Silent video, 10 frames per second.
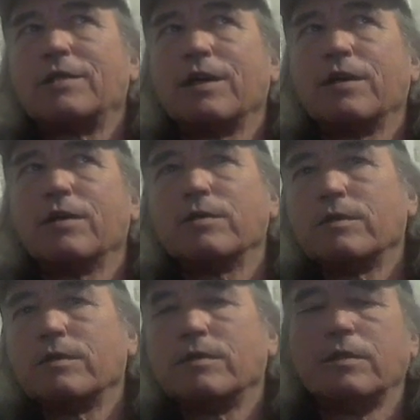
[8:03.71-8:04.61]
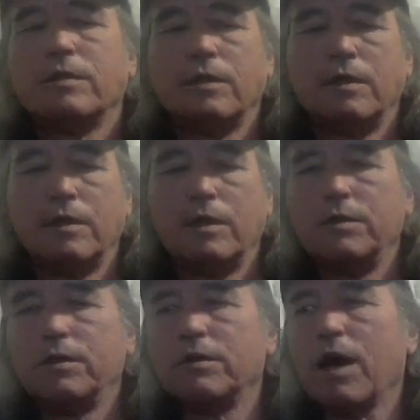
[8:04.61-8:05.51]
tell
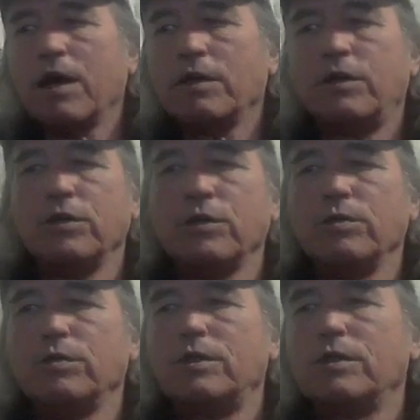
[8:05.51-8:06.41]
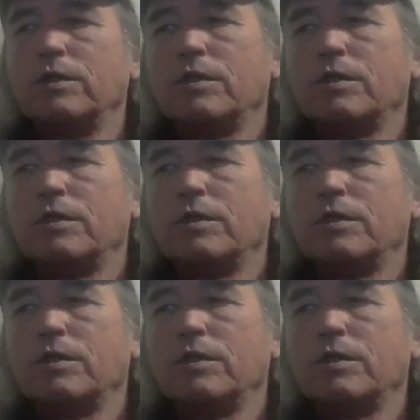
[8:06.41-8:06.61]
they're not huge.